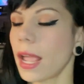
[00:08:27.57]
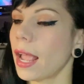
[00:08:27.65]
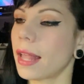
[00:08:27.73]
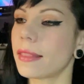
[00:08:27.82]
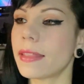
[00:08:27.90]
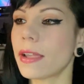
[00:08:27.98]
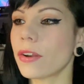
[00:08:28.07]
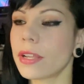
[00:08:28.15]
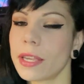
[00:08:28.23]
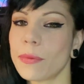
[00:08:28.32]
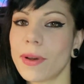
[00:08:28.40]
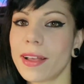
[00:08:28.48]
And there
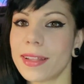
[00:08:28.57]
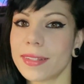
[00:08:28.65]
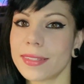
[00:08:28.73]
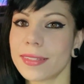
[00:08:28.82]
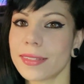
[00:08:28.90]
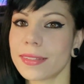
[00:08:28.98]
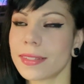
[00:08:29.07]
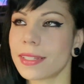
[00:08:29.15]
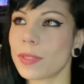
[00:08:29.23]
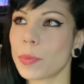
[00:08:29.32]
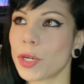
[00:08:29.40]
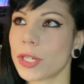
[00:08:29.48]
he was,
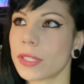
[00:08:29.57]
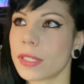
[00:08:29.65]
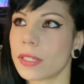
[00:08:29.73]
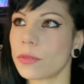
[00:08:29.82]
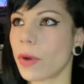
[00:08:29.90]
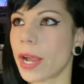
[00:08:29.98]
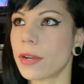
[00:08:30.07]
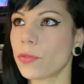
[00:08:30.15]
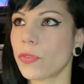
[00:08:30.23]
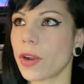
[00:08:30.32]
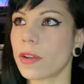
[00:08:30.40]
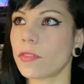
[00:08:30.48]
this person right in
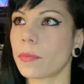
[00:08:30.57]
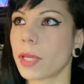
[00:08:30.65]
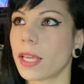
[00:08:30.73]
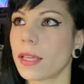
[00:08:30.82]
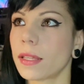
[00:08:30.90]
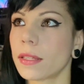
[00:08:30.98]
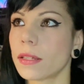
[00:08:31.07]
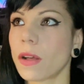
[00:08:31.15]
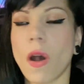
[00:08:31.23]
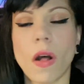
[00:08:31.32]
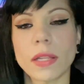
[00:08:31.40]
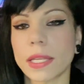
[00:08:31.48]
front of me,
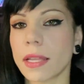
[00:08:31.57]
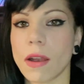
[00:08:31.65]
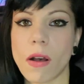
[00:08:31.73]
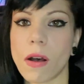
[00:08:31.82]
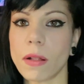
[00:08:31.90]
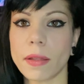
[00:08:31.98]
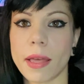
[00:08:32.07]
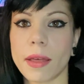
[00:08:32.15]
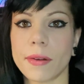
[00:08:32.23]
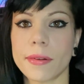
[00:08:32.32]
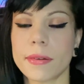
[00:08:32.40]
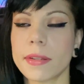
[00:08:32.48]
calling it all out.